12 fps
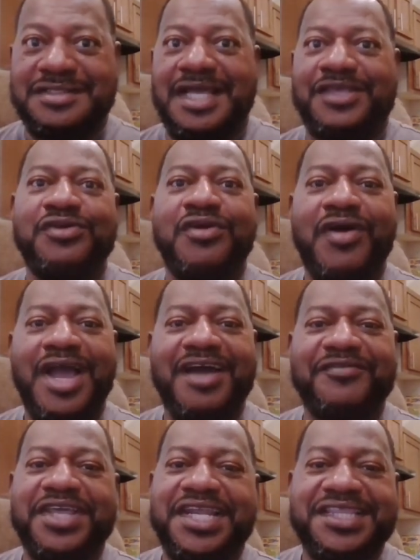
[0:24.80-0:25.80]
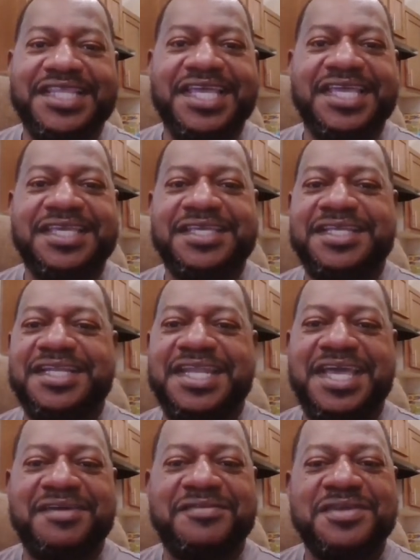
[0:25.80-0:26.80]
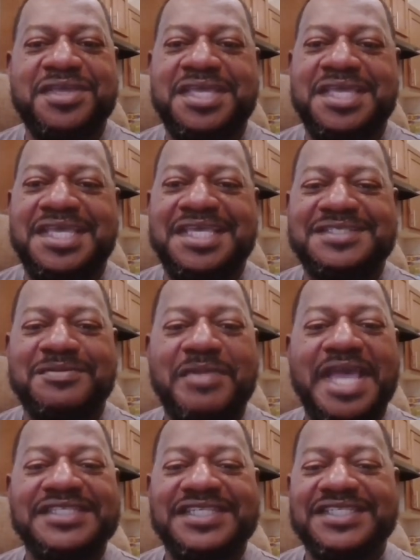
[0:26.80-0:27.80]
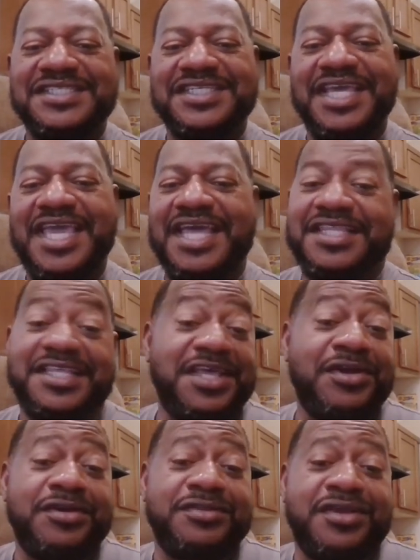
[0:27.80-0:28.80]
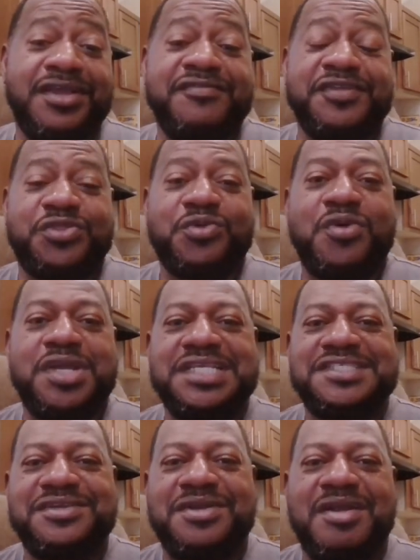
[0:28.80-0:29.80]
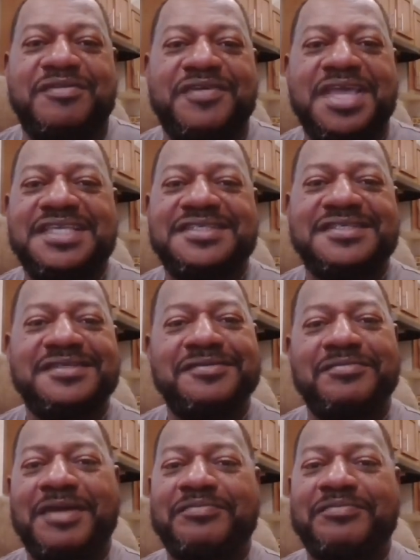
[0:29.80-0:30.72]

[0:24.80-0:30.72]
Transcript: like you don't have anything left. It's amazing. Check out that they're they're even throwing this in our face by